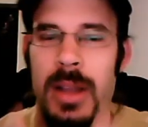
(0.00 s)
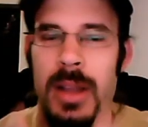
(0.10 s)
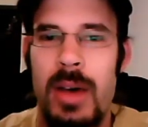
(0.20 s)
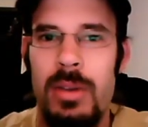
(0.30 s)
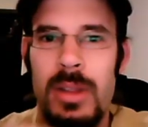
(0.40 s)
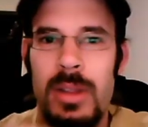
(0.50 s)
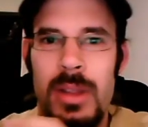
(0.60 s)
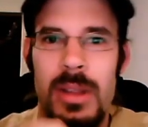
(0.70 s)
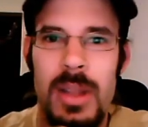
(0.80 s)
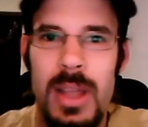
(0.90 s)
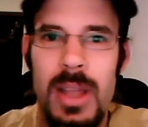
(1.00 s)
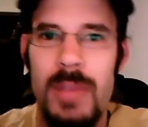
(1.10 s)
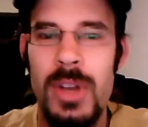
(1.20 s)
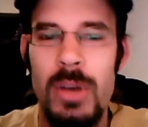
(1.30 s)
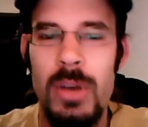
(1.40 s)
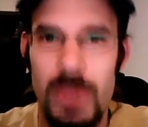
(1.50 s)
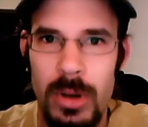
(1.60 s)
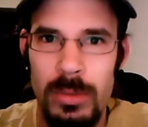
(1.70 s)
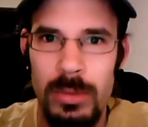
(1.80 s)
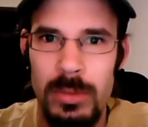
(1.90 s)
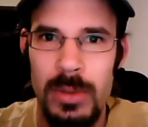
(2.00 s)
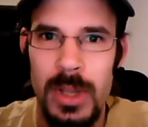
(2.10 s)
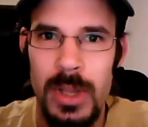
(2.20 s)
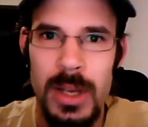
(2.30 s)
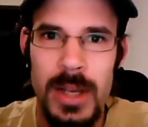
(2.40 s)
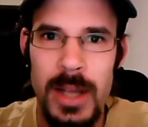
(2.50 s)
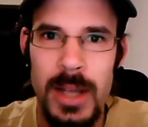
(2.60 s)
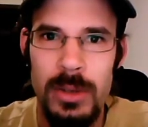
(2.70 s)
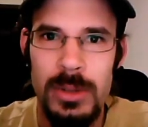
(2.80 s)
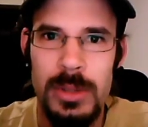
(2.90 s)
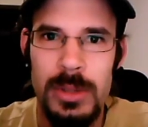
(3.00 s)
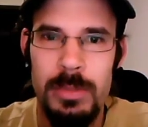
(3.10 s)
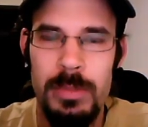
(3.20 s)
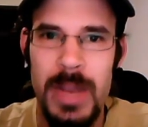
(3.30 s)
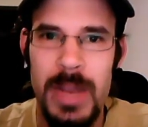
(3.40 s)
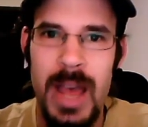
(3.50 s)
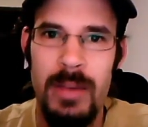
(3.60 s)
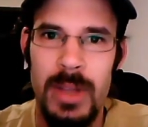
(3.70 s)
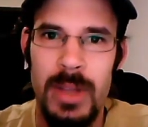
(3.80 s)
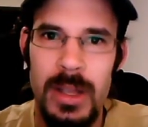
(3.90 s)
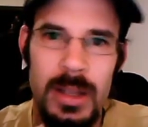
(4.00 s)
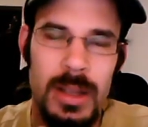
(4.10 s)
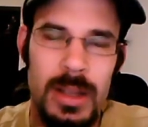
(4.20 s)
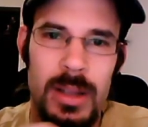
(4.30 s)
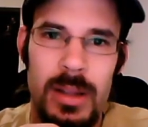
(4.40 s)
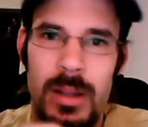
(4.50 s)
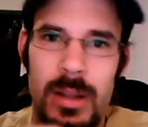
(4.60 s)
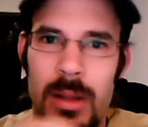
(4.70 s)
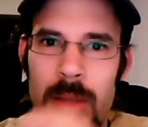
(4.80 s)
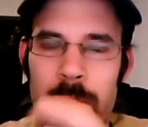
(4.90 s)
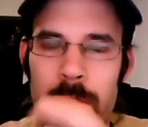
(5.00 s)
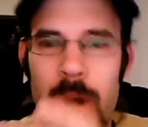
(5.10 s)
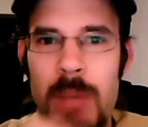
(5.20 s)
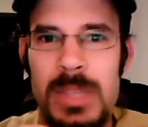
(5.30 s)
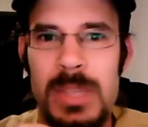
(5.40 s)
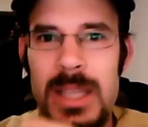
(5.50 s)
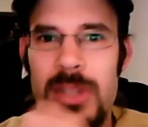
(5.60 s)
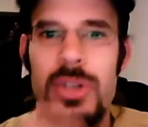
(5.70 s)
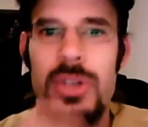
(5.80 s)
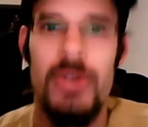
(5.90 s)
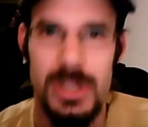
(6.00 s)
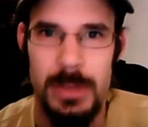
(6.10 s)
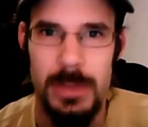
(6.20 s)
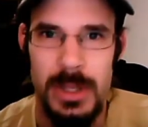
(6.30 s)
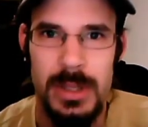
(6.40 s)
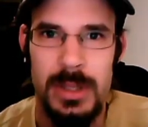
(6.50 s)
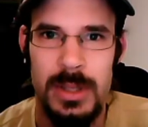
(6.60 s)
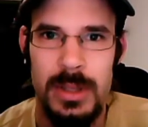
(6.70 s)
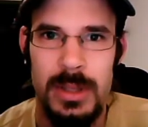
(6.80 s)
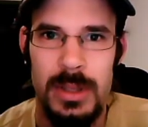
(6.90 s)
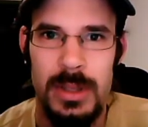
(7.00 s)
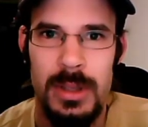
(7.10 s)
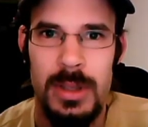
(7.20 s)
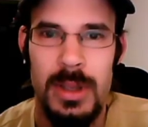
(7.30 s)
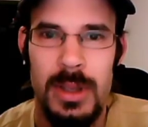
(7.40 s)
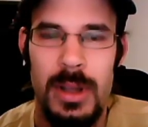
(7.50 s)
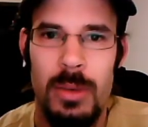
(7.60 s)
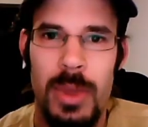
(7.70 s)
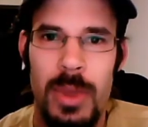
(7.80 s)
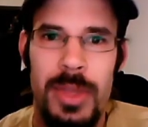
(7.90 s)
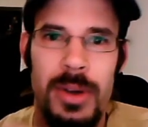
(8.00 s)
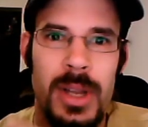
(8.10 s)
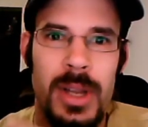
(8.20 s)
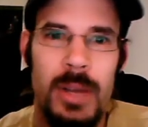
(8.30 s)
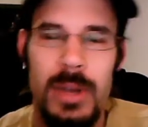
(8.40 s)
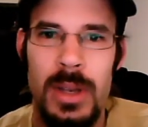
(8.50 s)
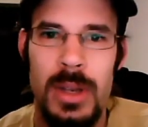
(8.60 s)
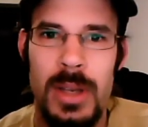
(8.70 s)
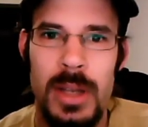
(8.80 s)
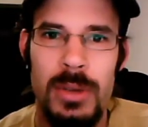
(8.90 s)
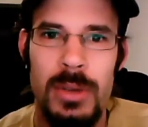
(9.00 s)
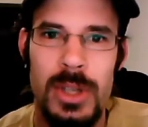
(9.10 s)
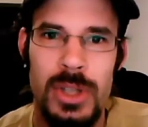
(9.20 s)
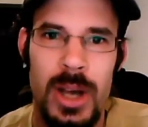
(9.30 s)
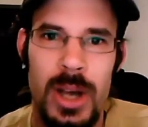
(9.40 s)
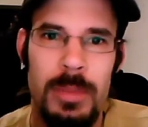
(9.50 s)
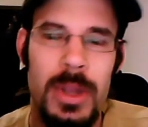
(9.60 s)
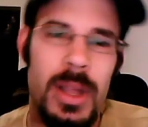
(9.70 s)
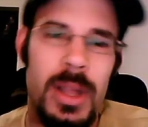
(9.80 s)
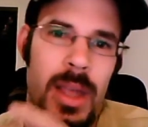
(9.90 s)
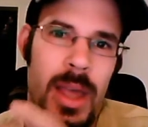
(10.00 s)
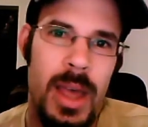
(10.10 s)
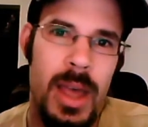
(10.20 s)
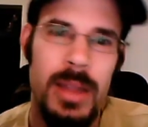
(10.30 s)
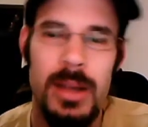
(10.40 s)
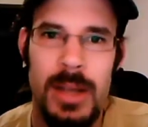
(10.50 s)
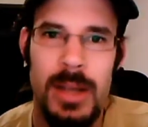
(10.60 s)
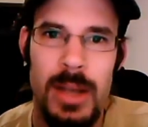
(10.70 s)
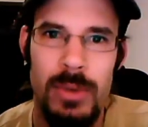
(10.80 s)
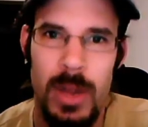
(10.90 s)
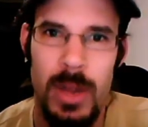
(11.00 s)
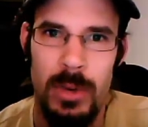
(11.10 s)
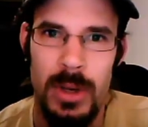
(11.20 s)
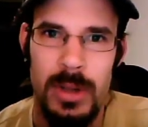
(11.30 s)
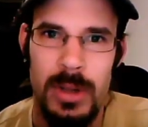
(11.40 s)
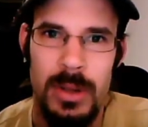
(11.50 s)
Now, if you don't know, Nintendo's been having problems since Christmas with their Nintendo eShop and the Nintendo Network.